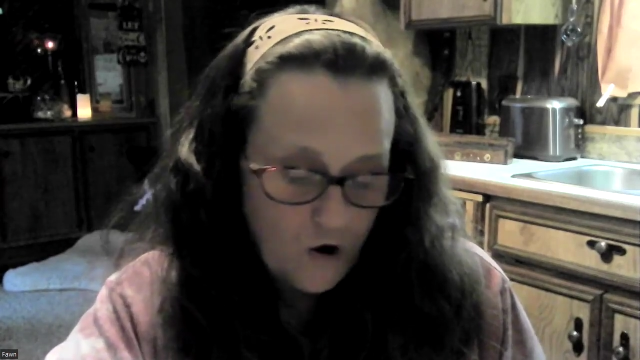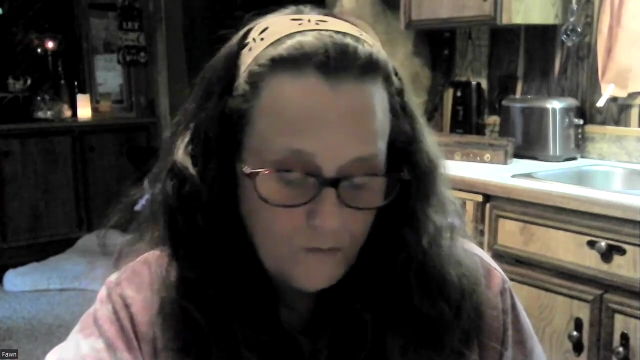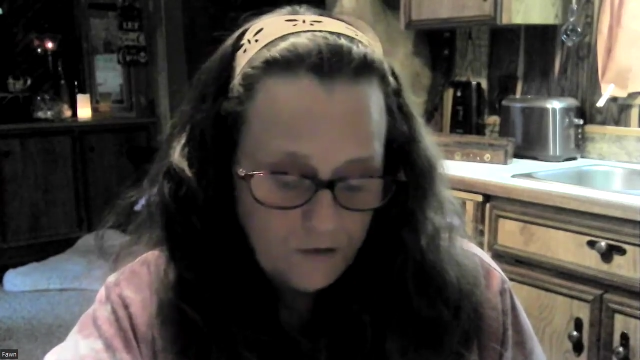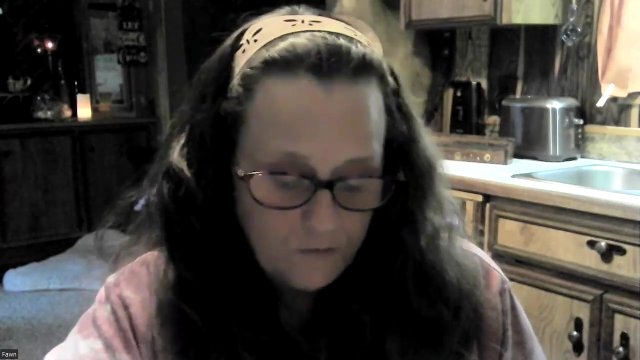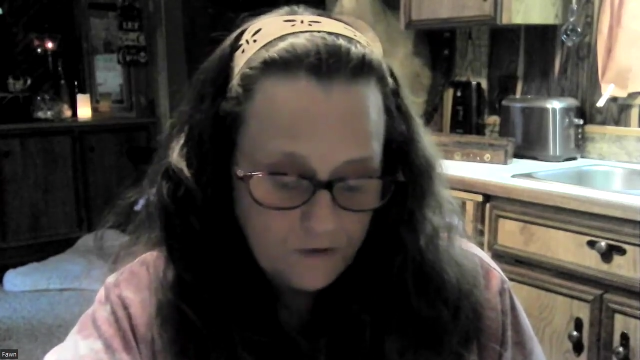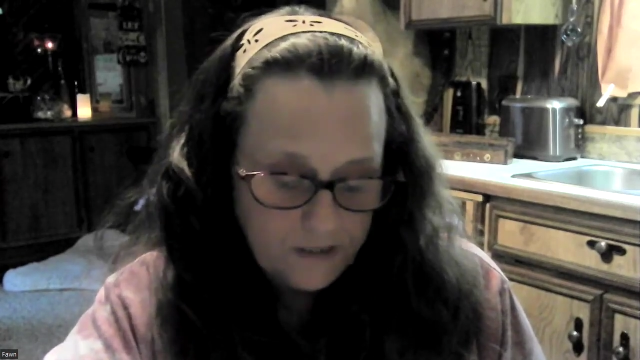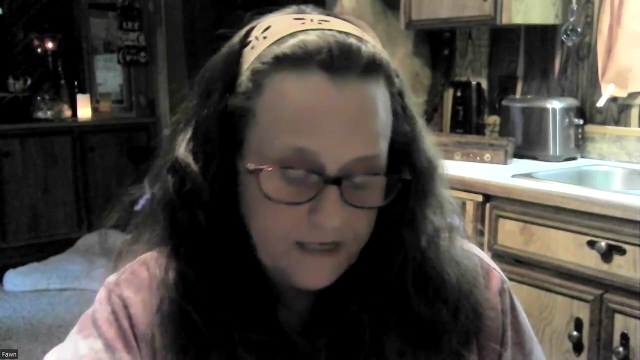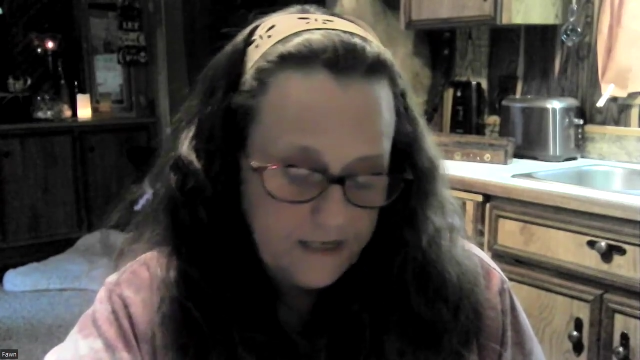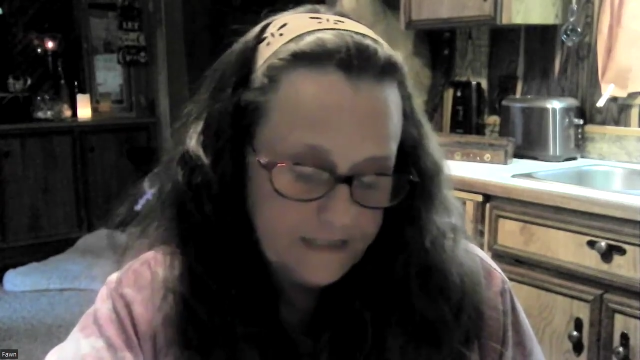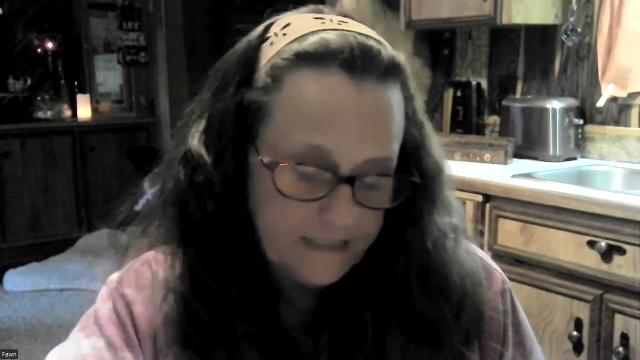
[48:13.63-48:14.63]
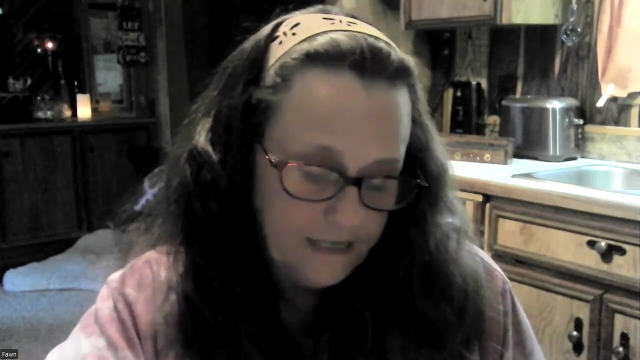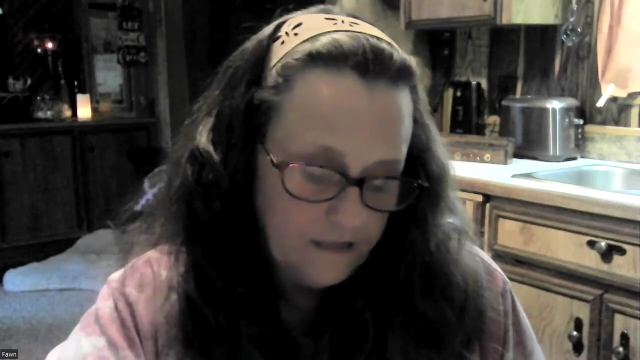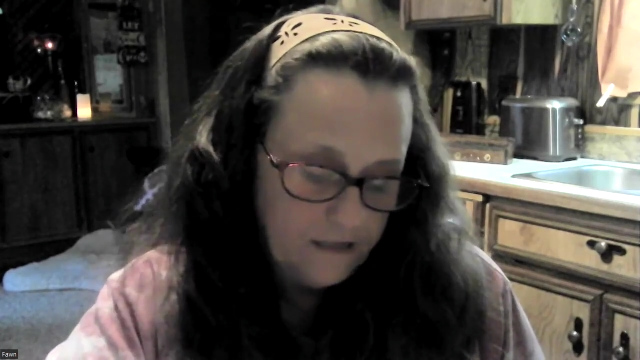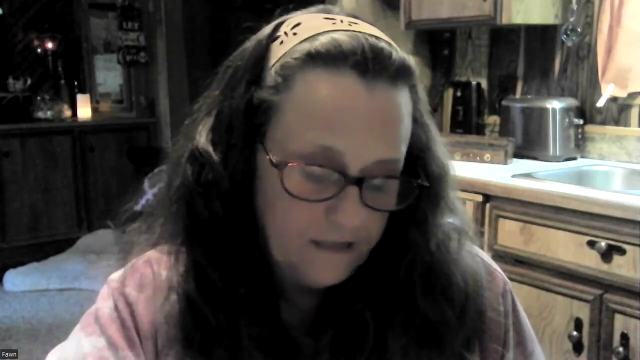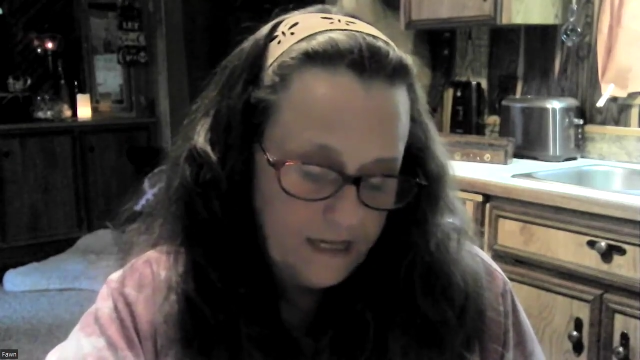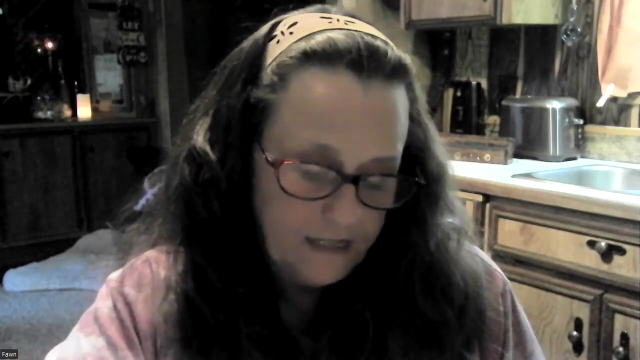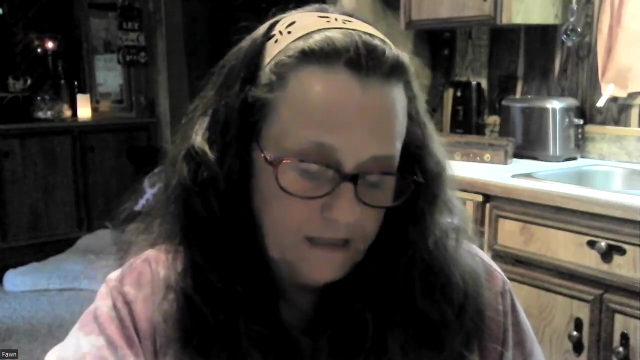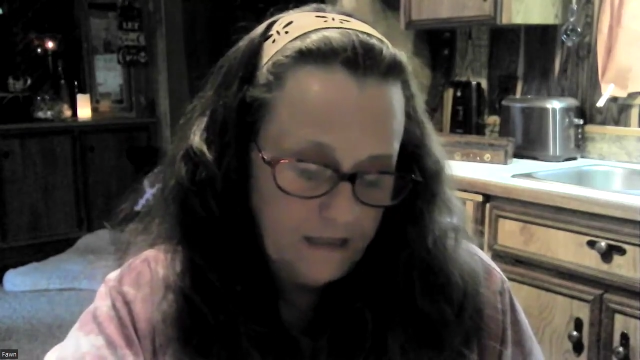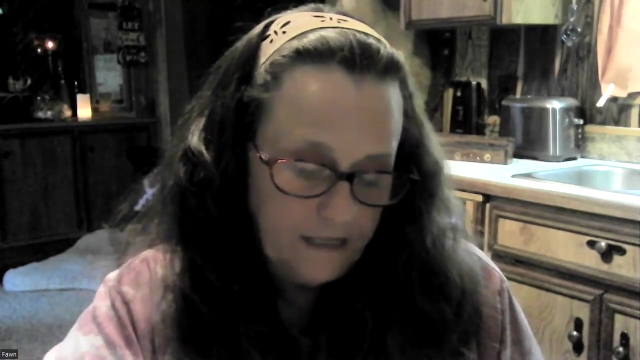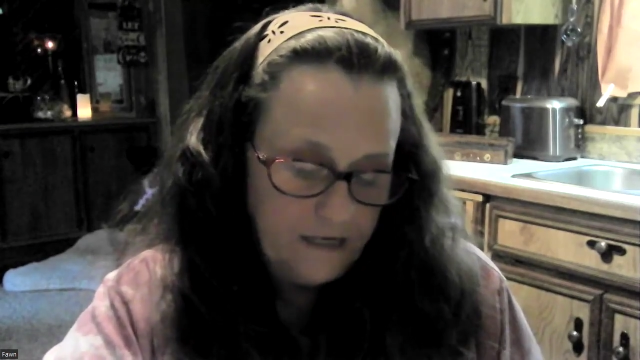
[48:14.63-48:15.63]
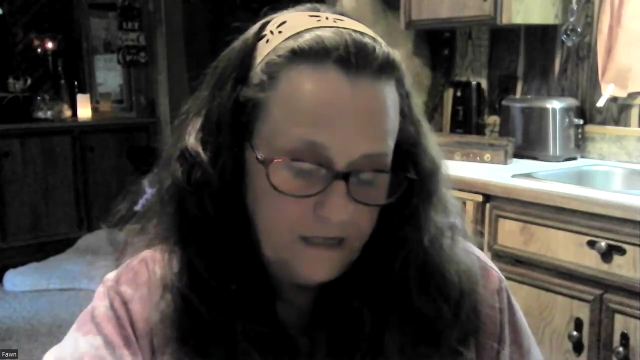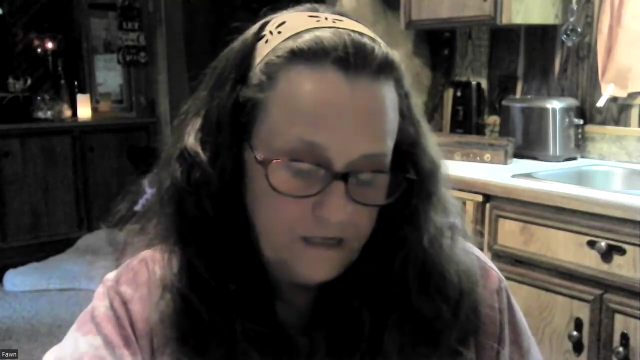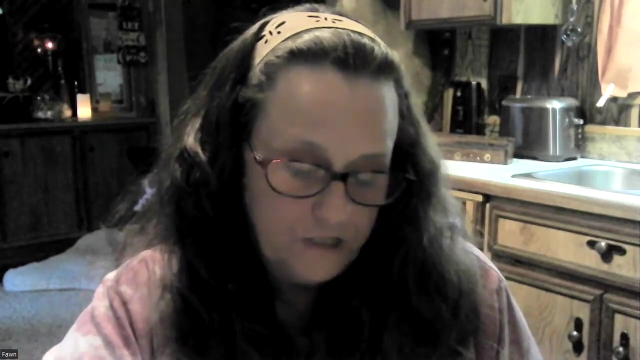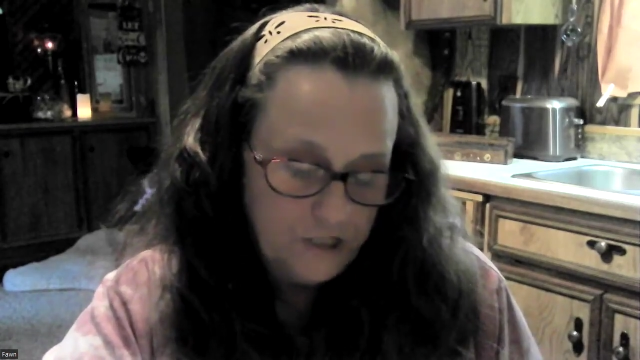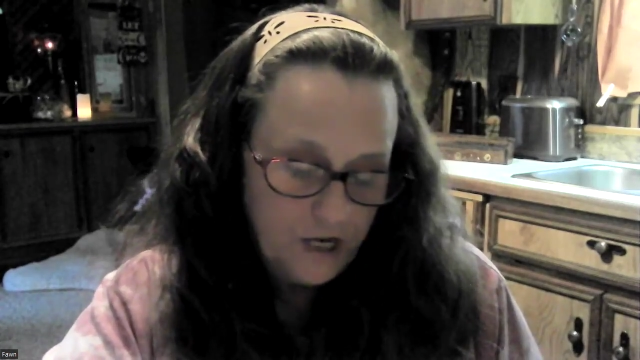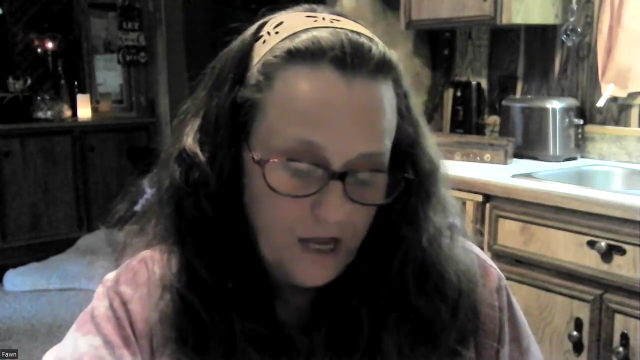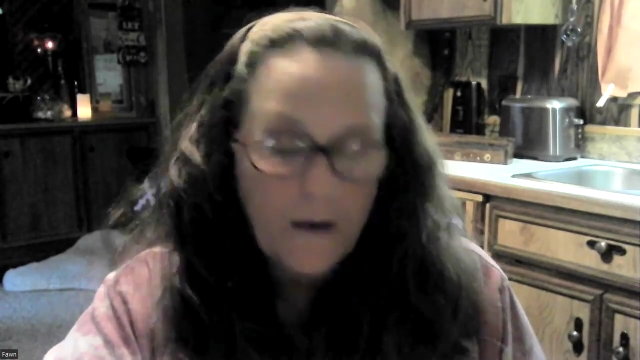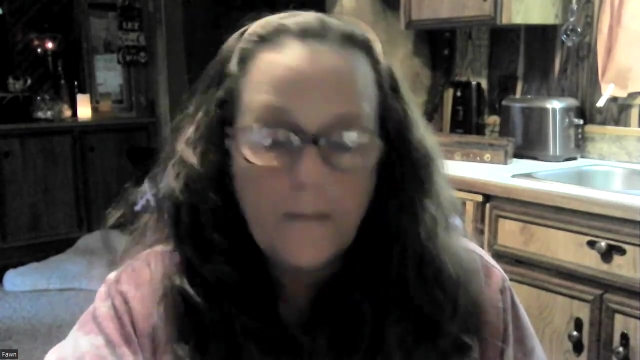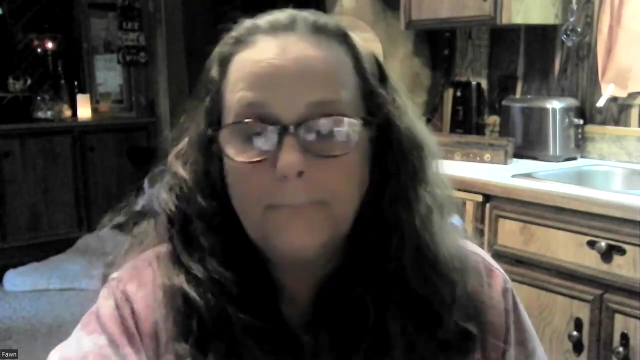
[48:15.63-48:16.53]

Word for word: karmic release, healing, and lineage